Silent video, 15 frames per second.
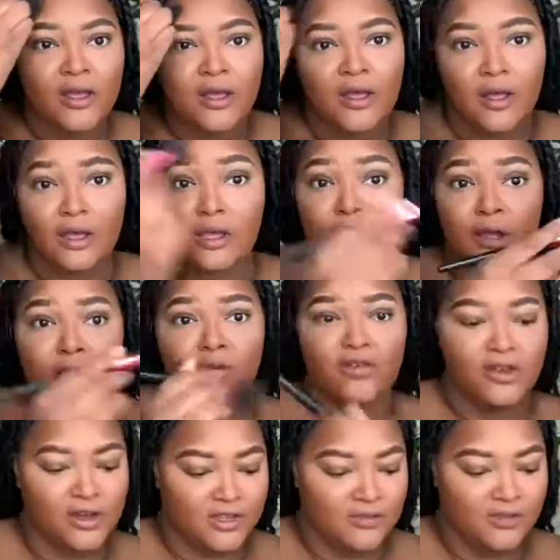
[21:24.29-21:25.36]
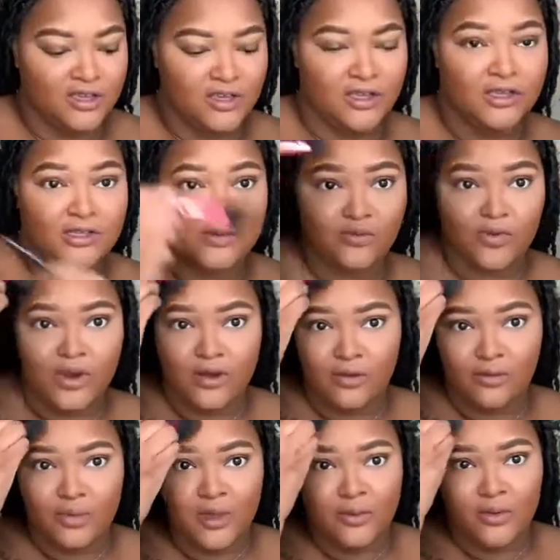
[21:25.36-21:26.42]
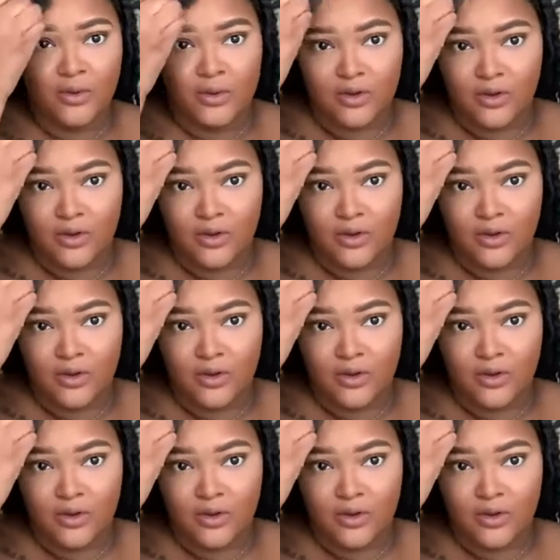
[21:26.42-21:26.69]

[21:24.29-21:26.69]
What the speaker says: I'm looking over here, it's because random people